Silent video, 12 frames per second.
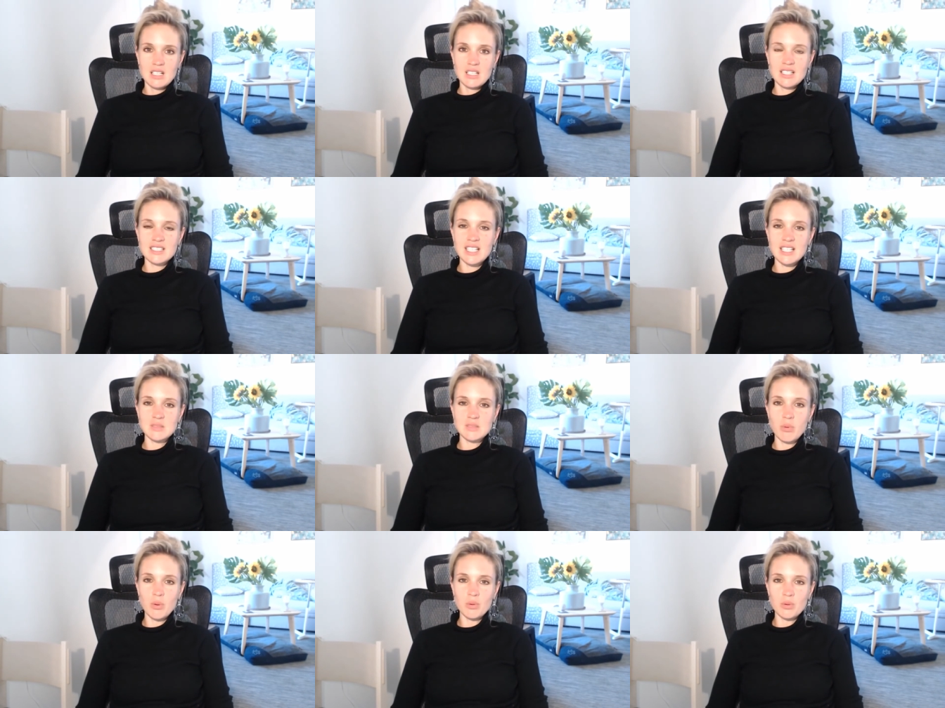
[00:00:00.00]
It takes
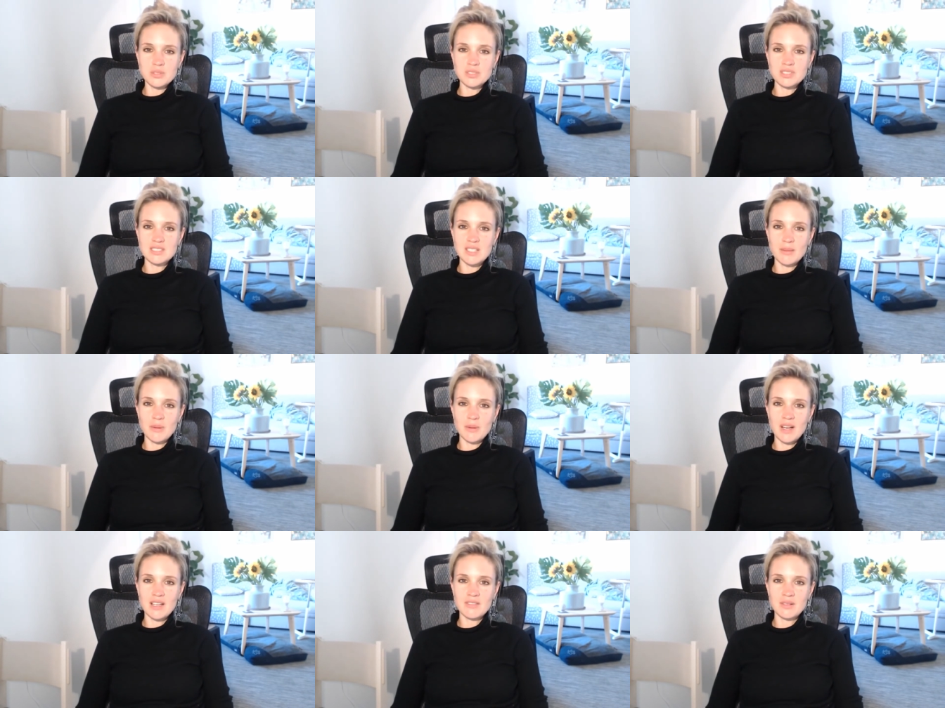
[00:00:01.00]
balls to step
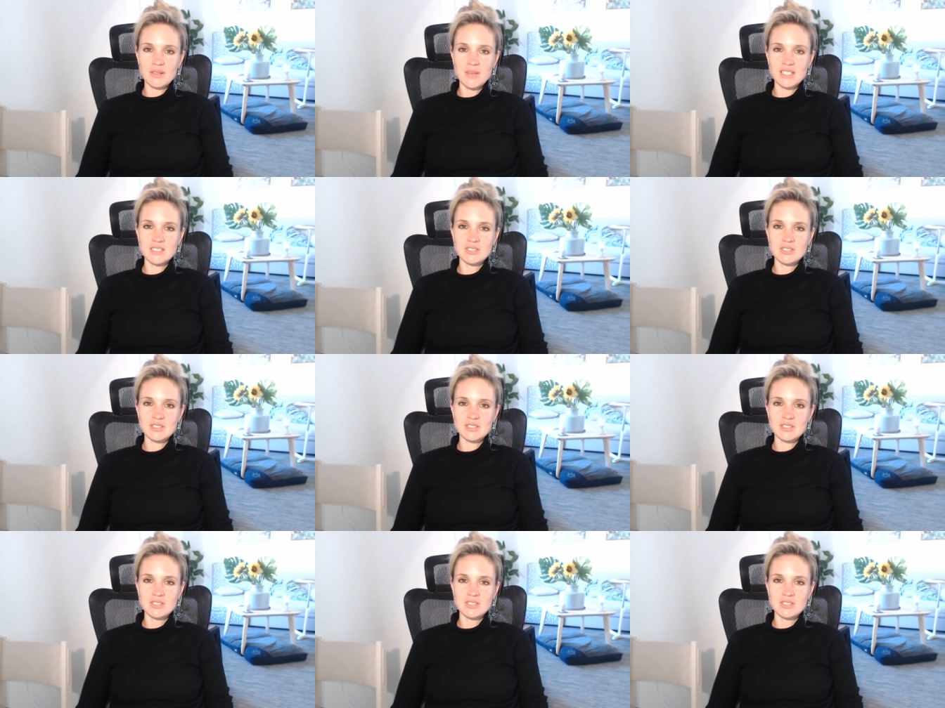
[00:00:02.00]
away from the